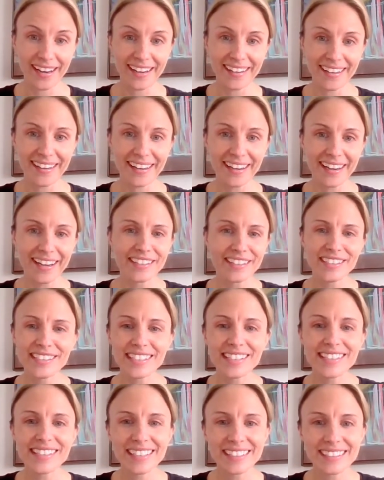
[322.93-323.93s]
And just
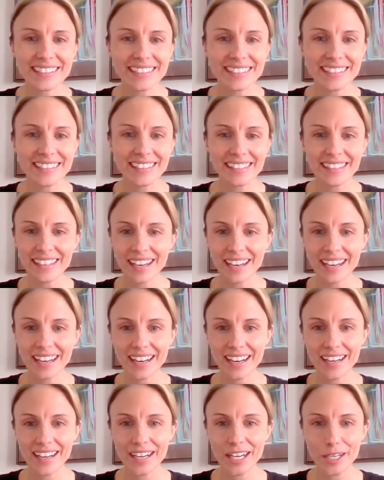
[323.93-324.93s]
this idea
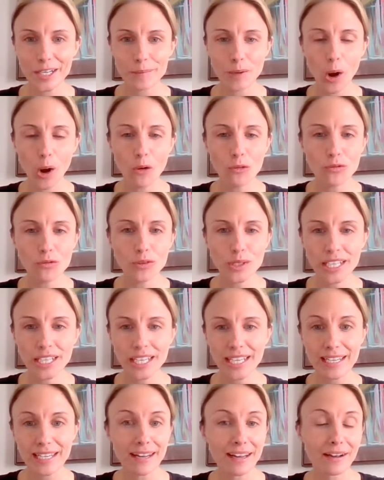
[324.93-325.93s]
that
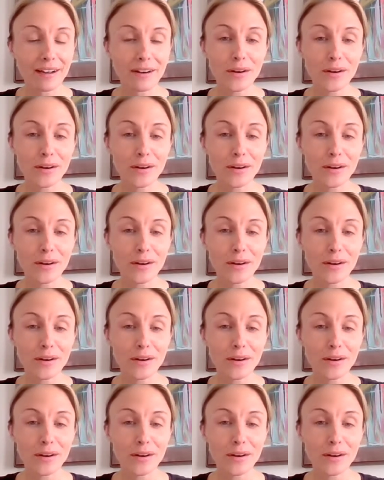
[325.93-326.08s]
hopefully